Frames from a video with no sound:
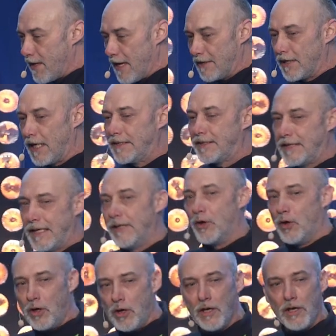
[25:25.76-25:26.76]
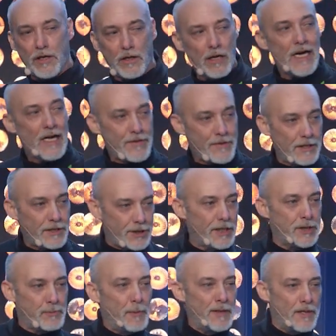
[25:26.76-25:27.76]
I said earlier, this shit's
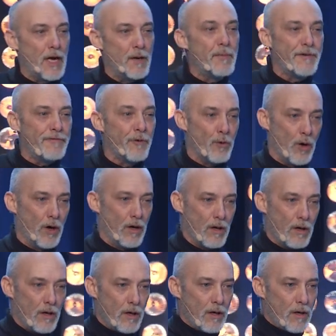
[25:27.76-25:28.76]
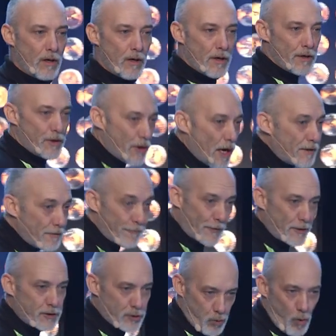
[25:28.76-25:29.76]
been done before. You're not the
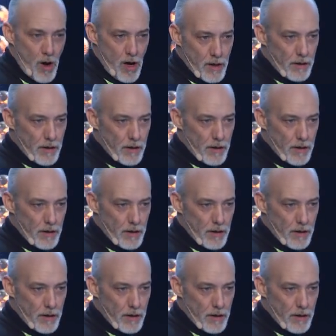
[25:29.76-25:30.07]
first one.